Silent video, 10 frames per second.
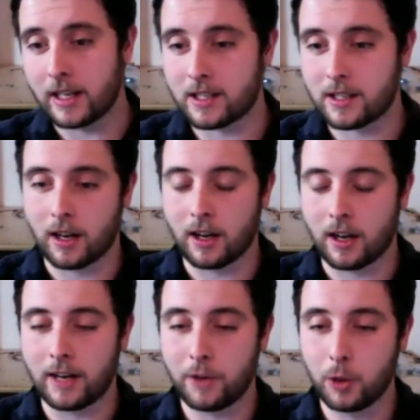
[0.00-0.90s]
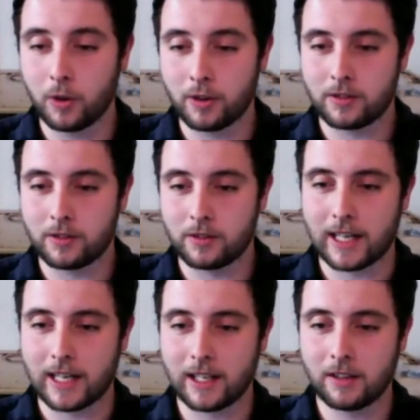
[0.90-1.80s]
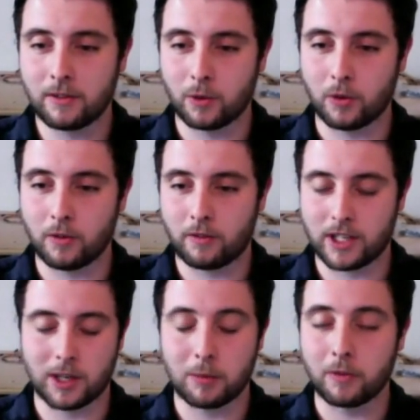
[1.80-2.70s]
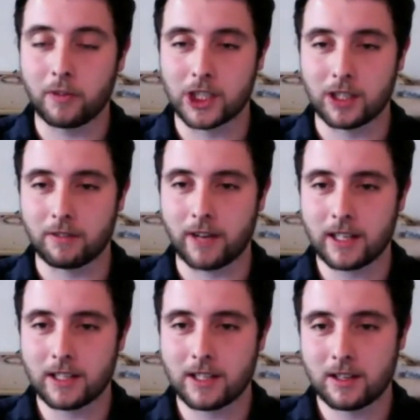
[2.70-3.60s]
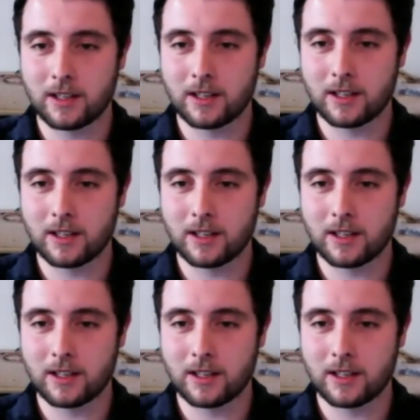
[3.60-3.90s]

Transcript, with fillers: is uh, if you want tracking for, for example, visual effects,